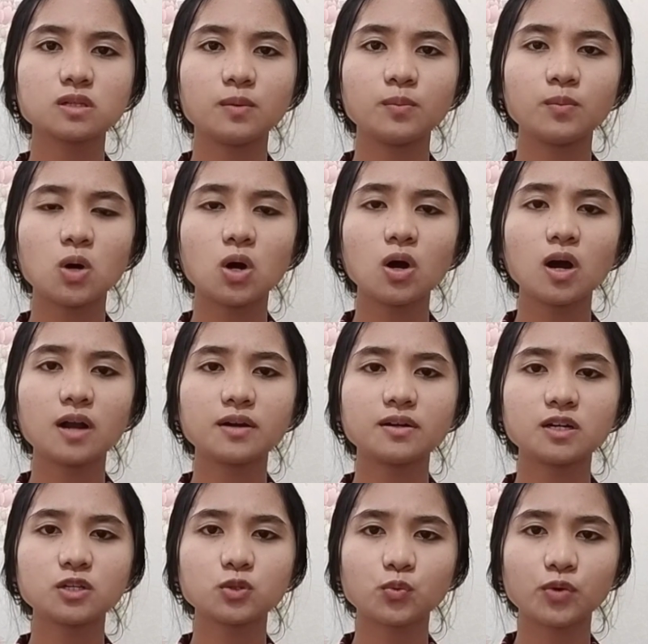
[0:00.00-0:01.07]
among
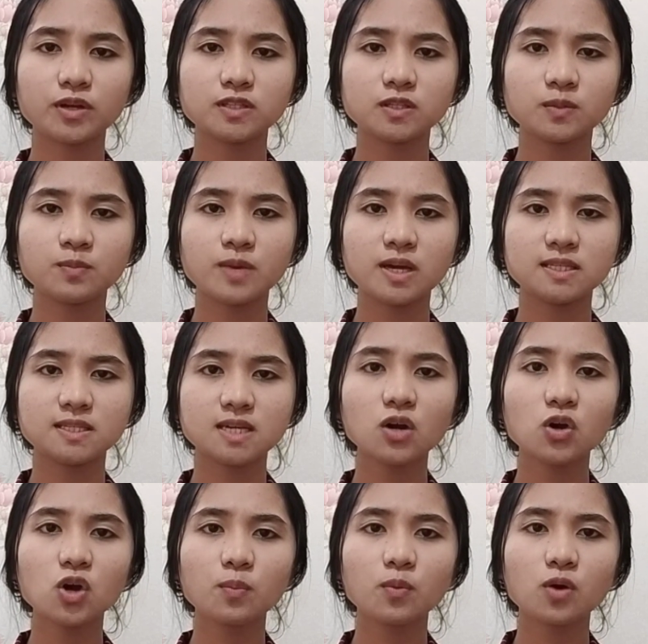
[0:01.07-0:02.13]
others written by
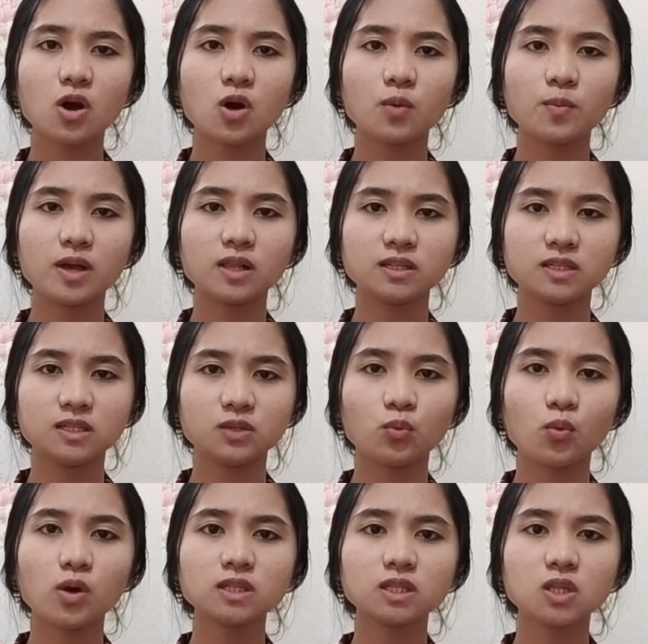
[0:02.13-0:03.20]
Jacob Cobel in
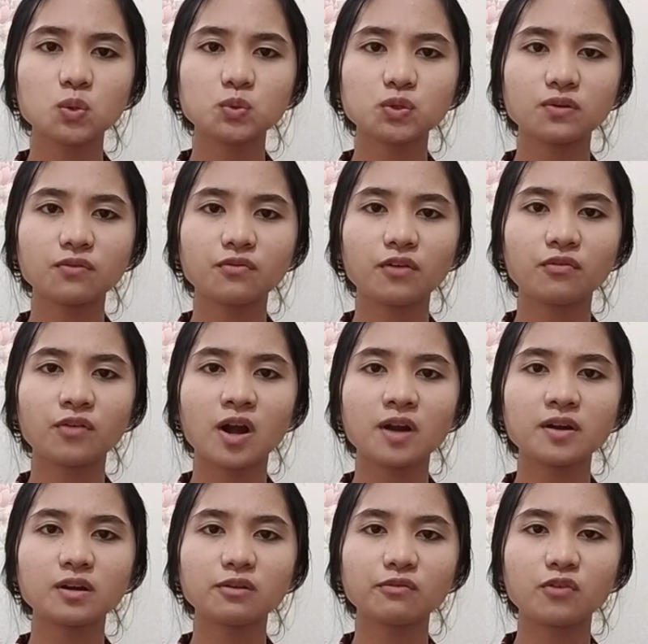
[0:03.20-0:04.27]

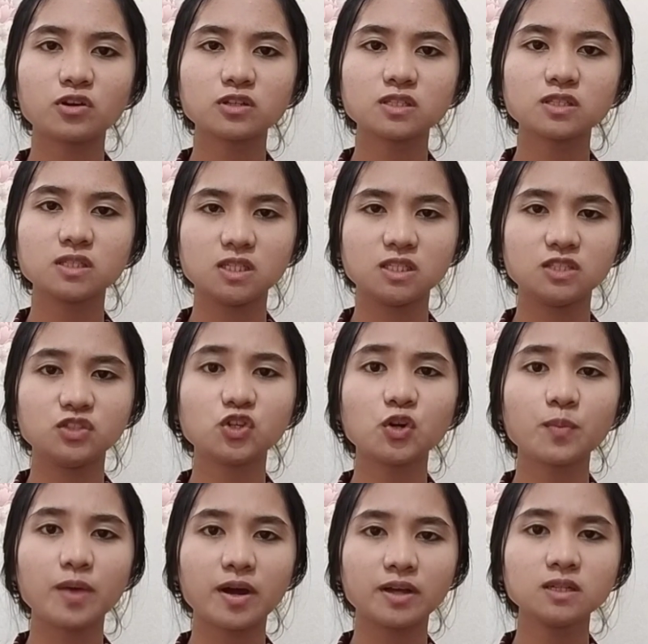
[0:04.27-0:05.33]
1514 in
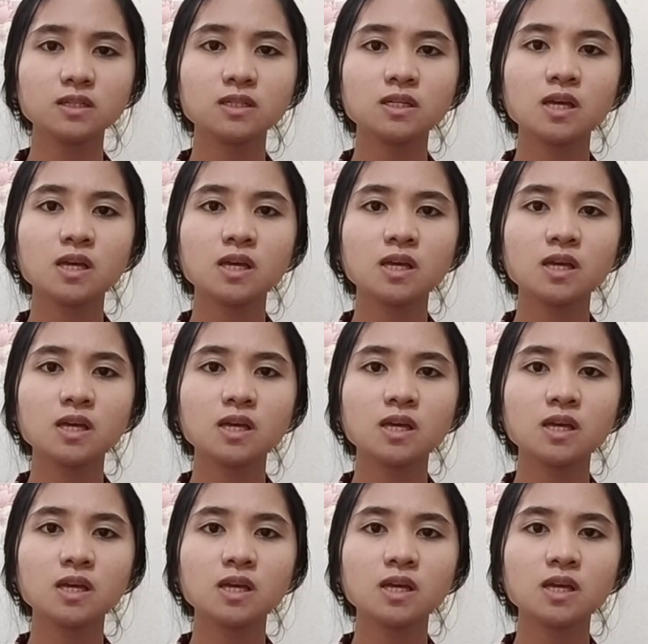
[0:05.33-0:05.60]
German,